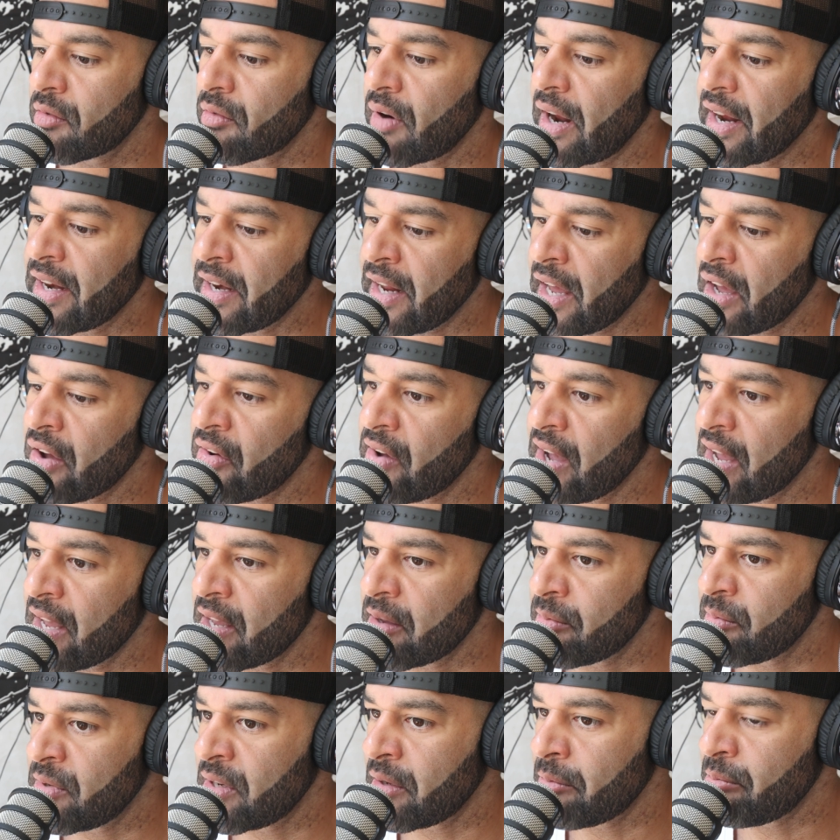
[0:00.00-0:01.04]
Right now, I
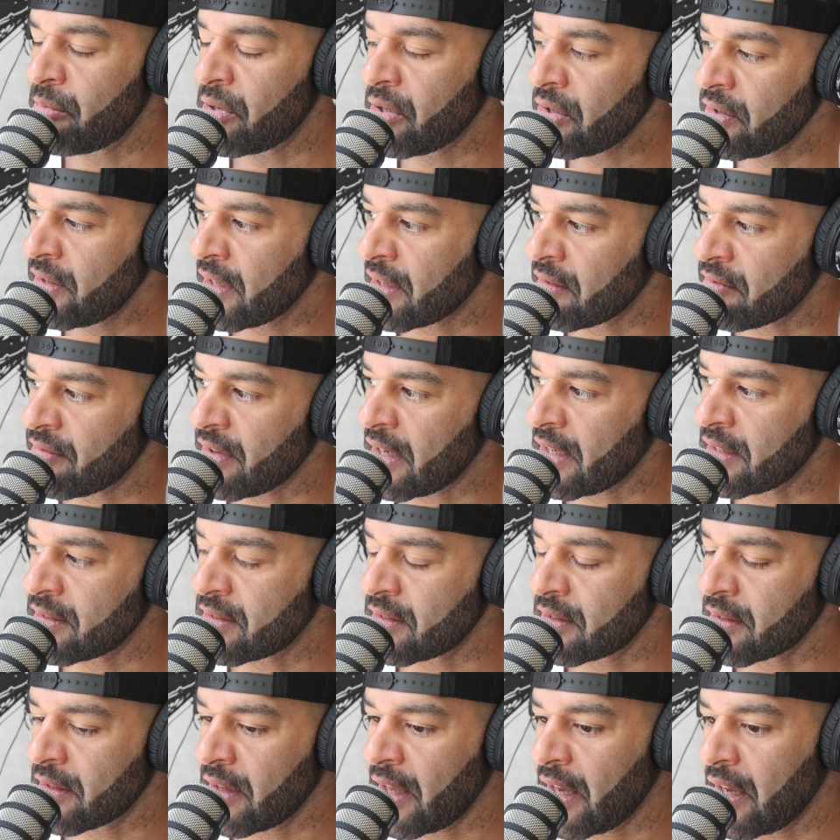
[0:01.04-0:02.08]
am in a building
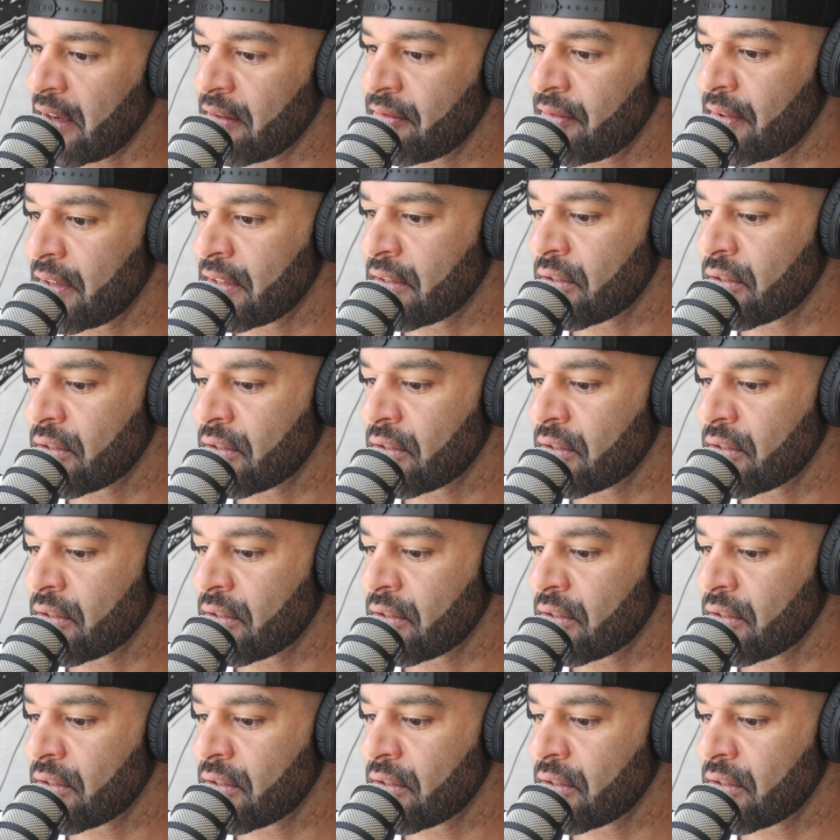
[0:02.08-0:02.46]
phase in life.